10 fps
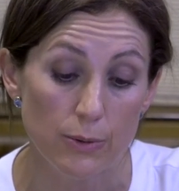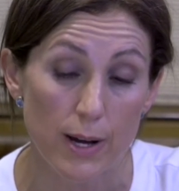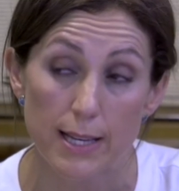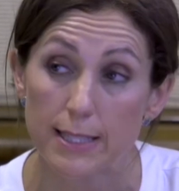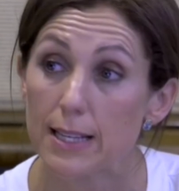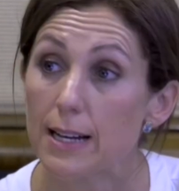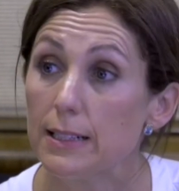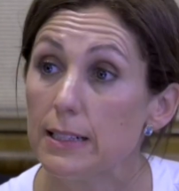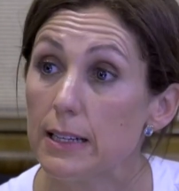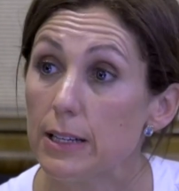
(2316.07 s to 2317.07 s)
US and
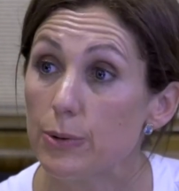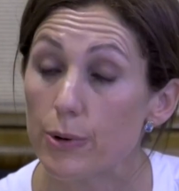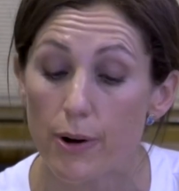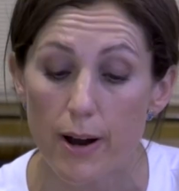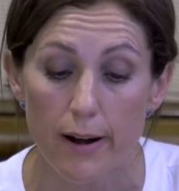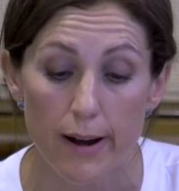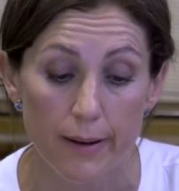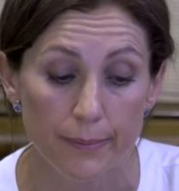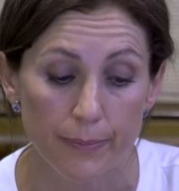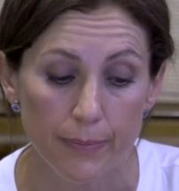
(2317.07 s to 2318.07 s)
in the euro area.